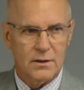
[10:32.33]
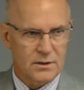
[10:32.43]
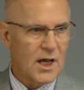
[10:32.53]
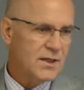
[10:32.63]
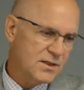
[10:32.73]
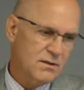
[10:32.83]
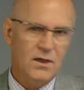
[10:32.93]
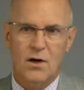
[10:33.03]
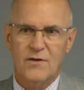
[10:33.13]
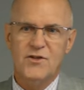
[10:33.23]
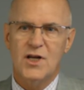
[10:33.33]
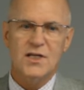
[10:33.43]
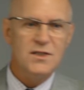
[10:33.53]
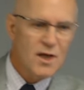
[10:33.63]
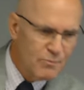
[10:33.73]
That's, you know, if she
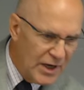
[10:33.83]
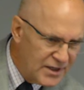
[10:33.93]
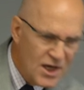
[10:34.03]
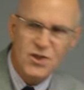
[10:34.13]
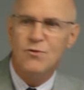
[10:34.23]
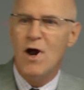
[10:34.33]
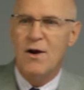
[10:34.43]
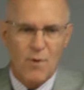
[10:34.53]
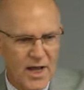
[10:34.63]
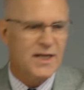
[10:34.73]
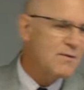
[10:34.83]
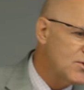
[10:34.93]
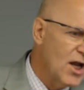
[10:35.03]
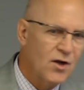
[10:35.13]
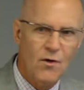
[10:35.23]
doesn't pay attention right away and
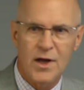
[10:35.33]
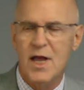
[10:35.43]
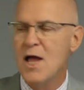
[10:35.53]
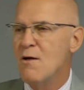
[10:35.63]
keeps on going.